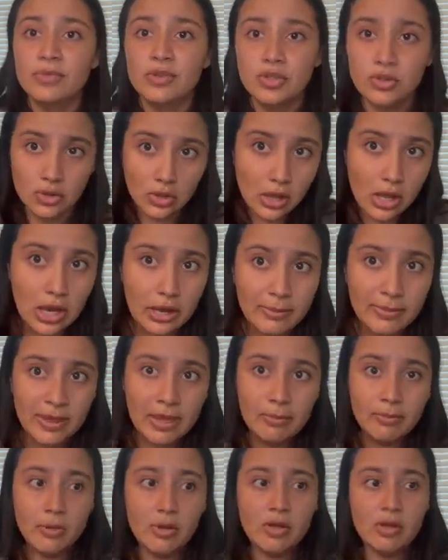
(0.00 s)
So a lot of
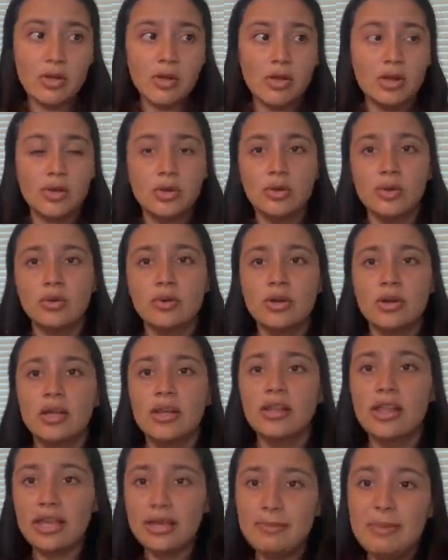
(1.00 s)
people who,
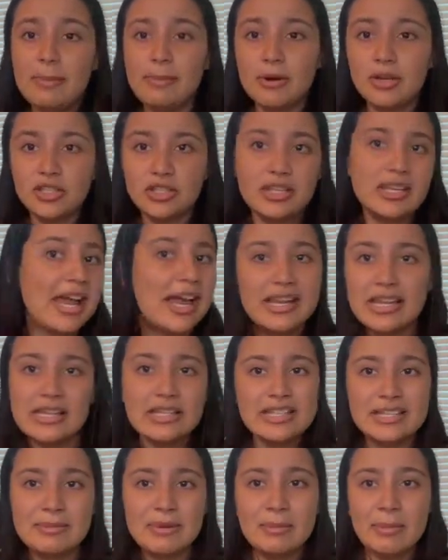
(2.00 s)
like me personally, I didn't
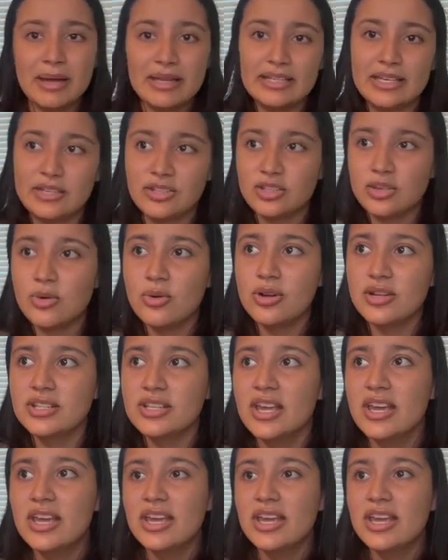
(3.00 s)
submit my test scores,